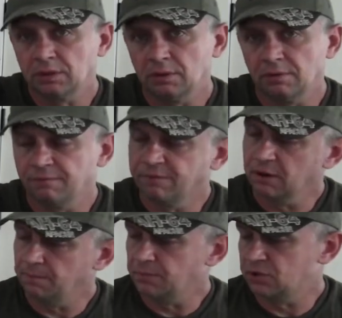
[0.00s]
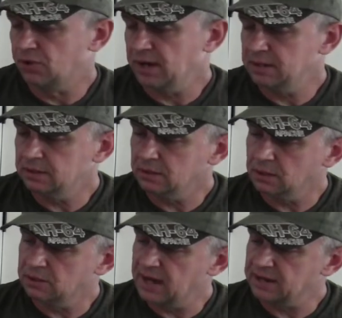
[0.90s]
from Trident
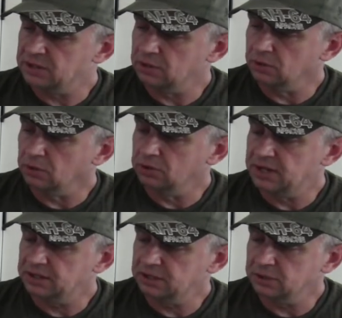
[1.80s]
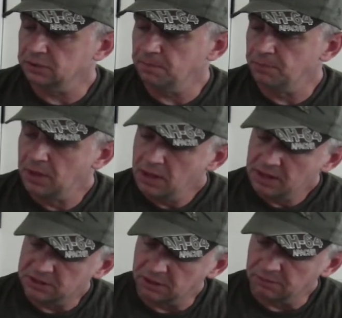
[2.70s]
Technical.
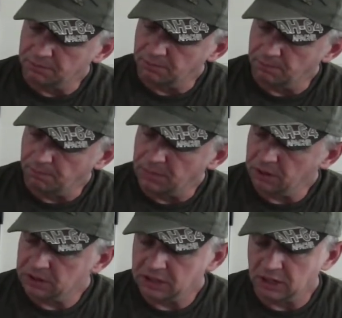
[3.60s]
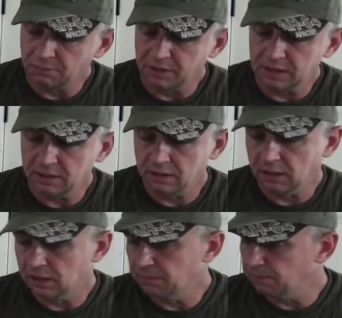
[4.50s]
It's an American company,
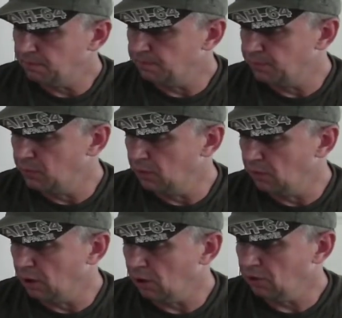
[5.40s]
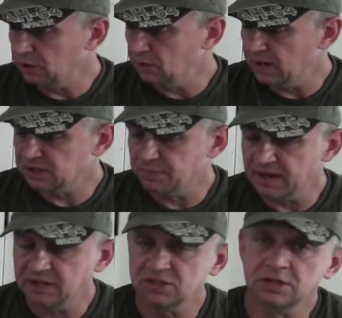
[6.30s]
all US
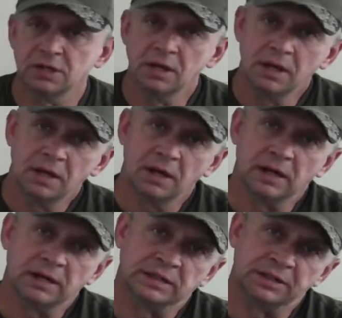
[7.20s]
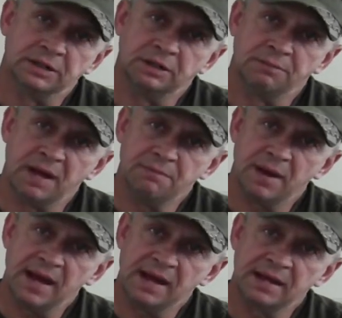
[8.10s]
based. The med
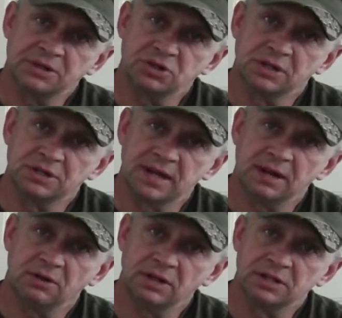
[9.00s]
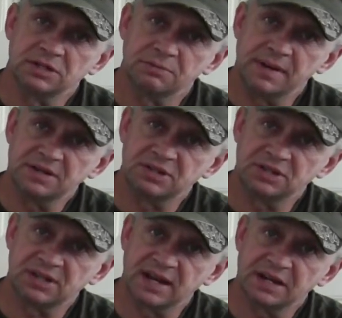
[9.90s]
bag, as you can tell, is the basic
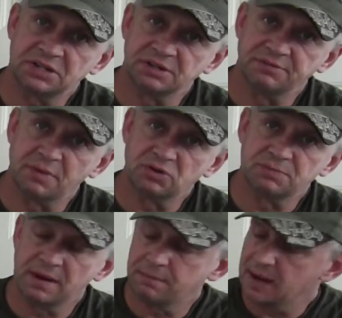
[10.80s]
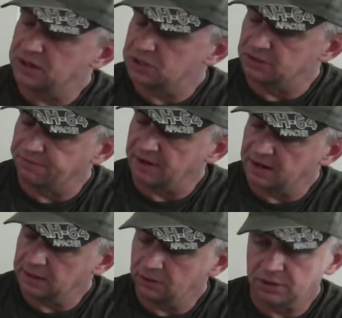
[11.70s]
size of most med bags you can
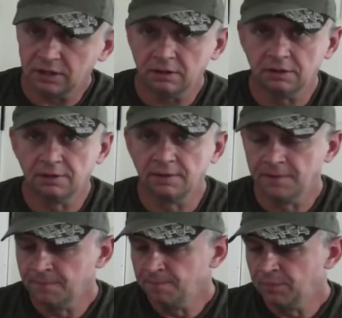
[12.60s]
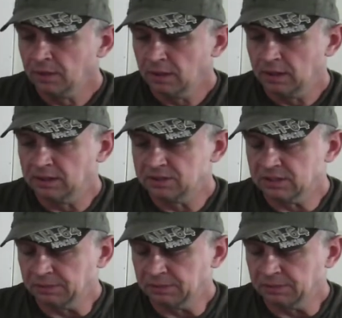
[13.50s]
find out there. Its